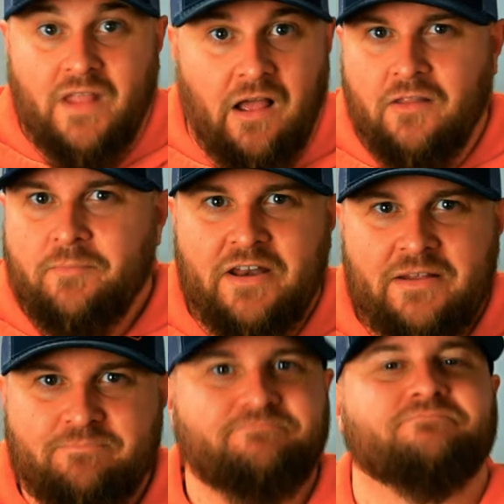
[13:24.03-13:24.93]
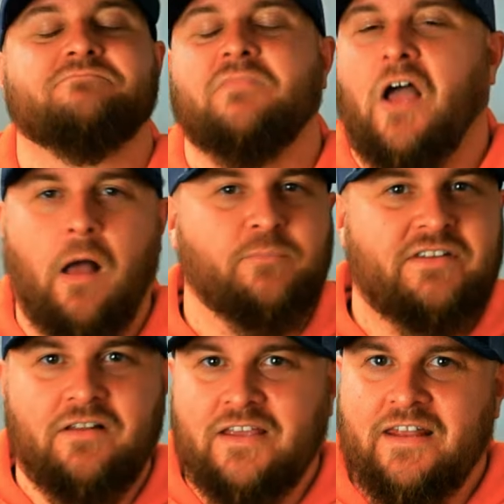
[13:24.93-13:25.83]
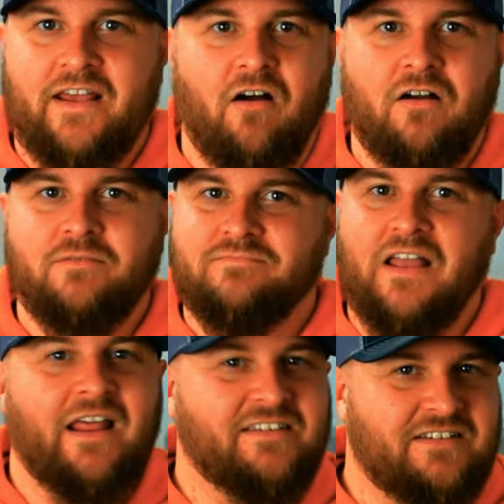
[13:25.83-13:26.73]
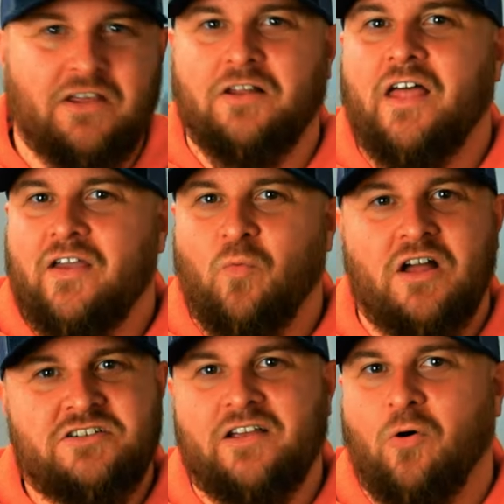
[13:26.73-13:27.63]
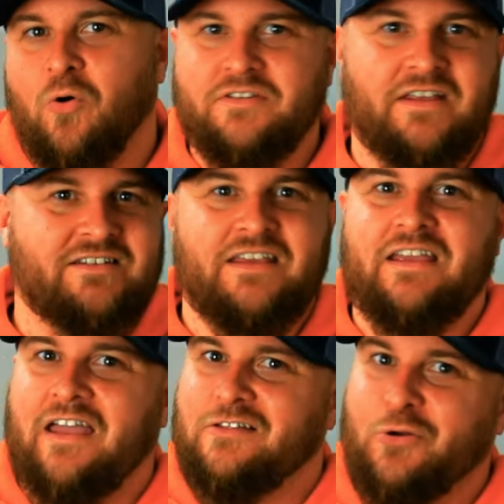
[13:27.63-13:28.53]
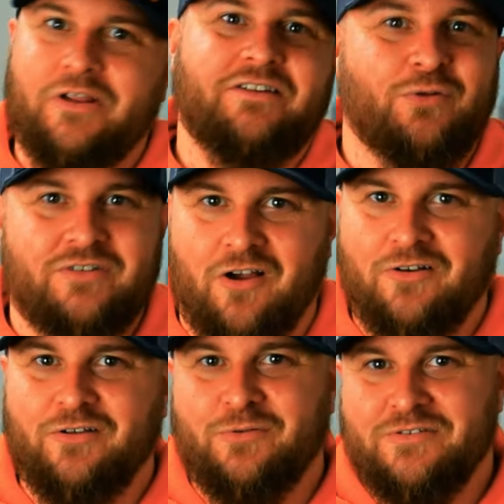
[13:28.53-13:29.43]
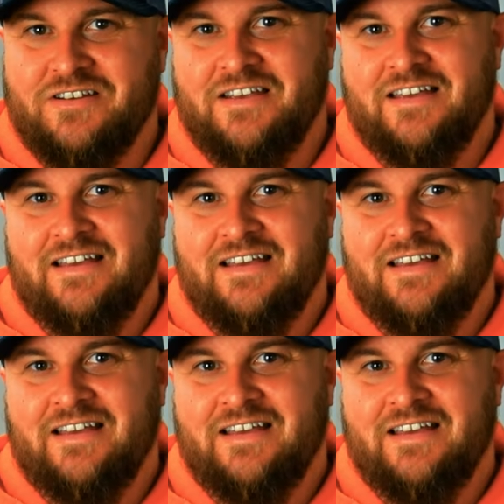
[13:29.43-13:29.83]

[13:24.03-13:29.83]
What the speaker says: I'll admit it, I'm still a kid at heart, and I still like watching old Disney and Looney Tunes cartoons.